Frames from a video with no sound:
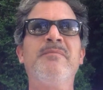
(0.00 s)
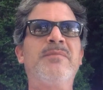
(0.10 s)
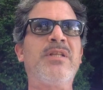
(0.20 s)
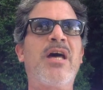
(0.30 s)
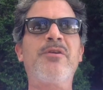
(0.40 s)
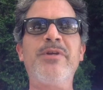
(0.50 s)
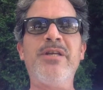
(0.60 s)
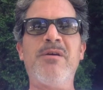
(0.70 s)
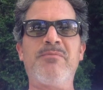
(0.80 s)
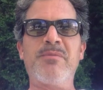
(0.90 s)
lottery
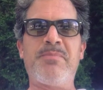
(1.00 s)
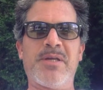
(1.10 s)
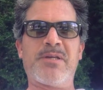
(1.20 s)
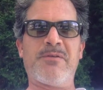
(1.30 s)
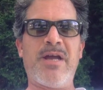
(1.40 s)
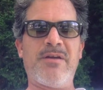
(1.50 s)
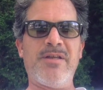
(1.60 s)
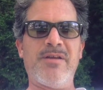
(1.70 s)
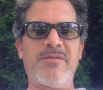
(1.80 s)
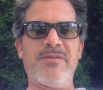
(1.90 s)
number picker out
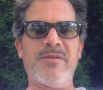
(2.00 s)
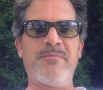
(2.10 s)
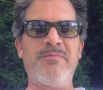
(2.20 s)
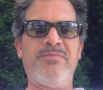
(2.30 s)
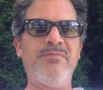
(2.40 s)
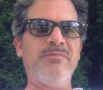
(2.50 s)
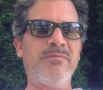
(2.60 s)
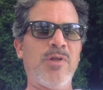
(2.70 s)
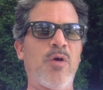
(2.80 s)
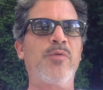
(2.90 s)
here, and
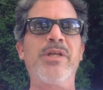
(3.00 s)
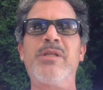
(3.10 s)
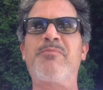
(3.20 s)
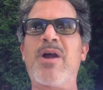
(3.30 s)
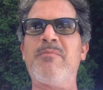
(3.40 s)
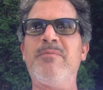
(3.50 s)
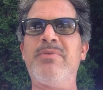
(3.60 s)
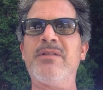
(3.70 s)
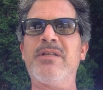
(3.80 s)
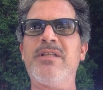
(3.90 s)
lowering the
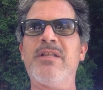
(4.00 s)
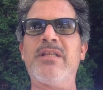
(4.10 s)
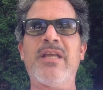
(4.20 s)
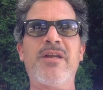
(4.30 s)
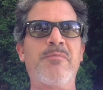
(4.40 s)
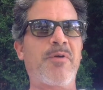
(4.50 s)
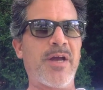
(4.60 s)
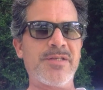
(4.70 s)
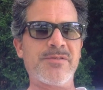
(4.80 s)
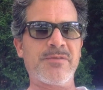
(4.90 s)
probability that the
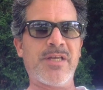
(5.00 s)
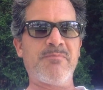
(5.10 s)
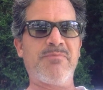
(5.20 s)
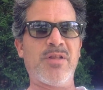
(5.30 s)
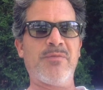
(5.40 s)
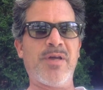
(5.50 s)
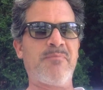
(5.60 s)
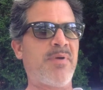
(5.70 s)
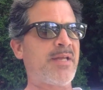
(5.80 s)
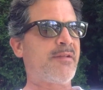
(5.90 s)
Enterprise will get blown
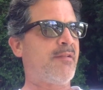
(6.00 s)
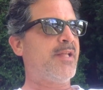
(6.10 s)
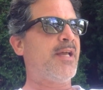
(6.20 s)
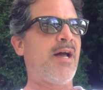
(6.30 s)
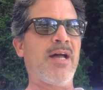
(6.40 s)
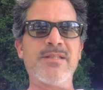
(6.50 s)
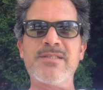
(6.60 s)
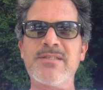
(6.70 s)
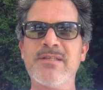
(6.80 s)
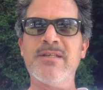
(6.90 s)
up by
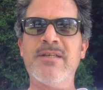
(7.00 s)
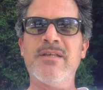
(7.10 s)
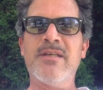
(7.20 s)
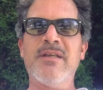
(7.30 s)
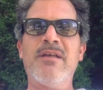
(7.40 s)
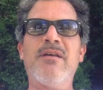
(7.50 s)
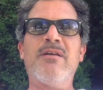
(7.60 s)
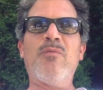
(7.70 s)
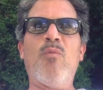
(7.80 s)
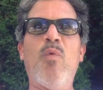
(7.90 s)
Klingons.
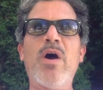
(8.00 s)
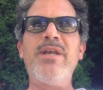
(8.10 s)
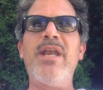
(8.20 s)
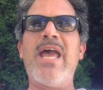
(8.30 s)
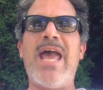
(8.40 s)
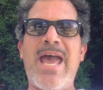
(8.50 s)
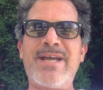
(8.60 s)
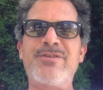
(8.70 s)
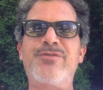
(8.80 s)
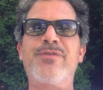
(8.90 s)
What
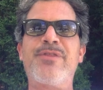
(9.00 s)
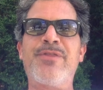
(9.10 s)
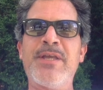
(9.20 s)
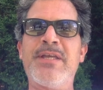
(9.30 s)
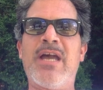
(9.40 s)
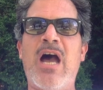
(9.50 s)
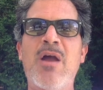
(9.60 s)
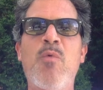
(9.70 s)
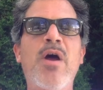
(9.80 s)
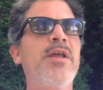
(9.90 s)
extra thing I
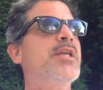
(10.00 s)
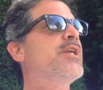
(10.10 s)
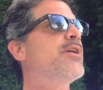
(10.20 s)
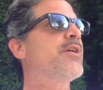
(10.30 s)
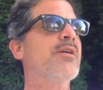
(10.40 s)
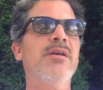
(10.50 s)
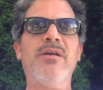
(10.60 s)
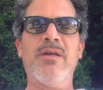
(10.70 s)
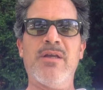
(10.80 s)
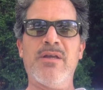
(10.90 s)
want to hear
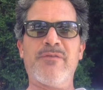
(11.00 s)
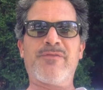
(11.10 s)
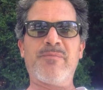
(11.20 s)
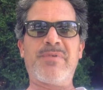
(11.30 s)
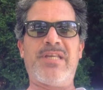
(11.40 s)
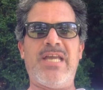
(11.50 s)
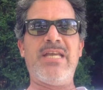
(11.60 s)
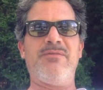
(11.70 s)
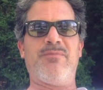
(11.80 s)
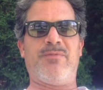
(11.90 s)
from Kate